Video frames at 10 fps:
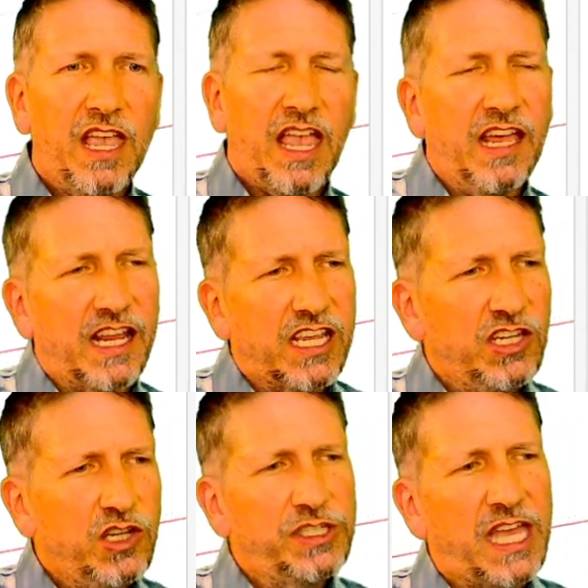And I can
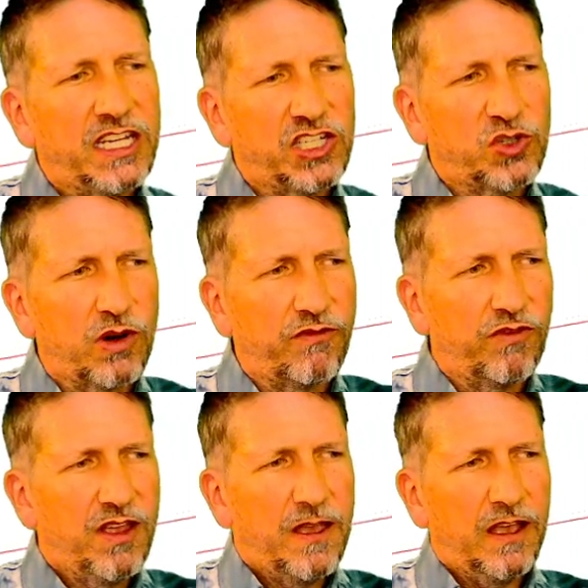use that to sort of
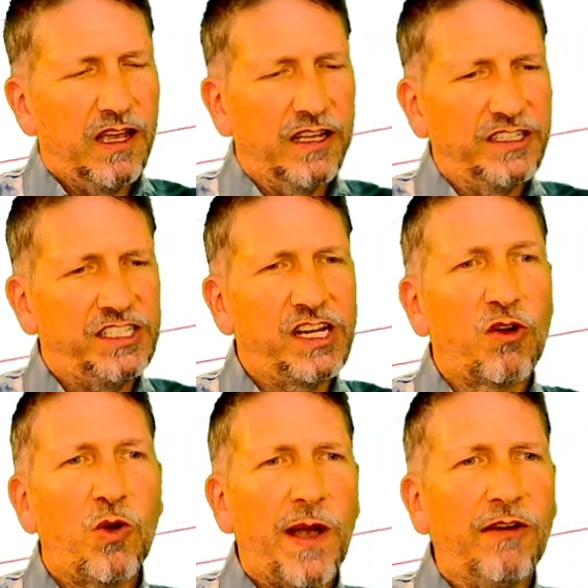
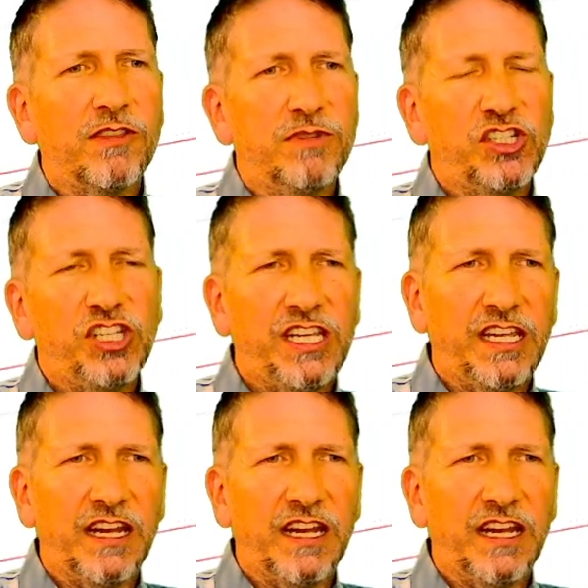zero out the machine